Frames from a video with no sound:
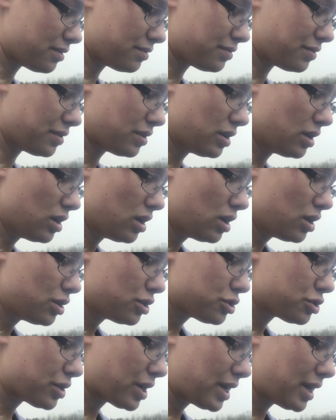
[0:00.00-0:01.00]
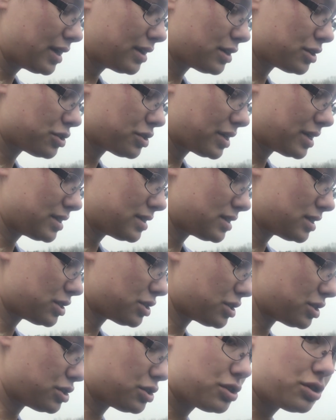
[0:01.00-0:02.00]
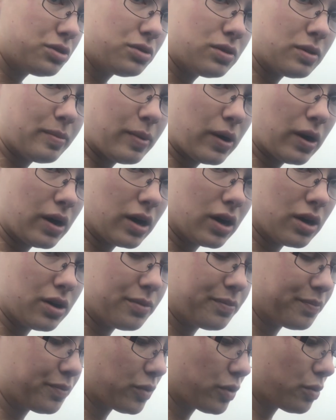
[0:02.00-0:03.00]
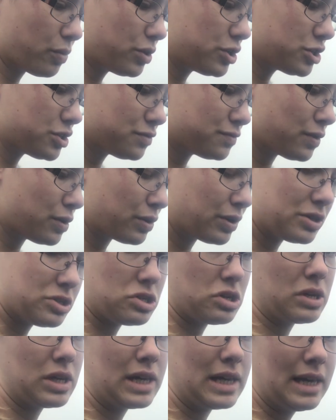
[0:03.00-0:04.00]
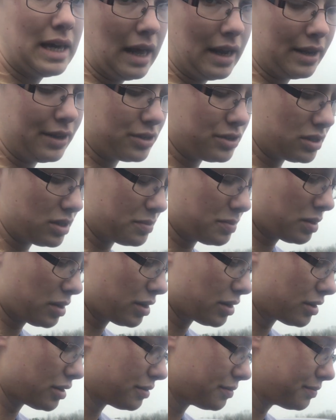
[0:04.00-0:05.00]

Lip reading: of training the transition to the park, we just focus on getting to the park,